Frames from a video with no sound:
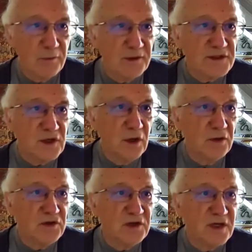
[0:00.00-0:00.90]
So
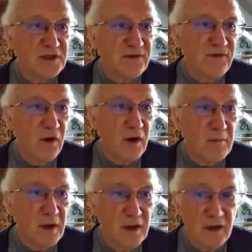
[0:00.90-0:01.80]

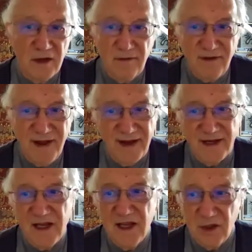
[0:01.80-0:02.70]
transform, reflect.
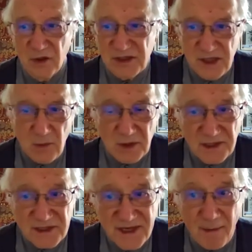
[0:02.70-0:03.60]
You see what
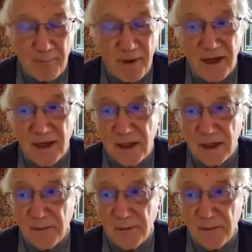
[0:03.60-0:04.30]
is happening?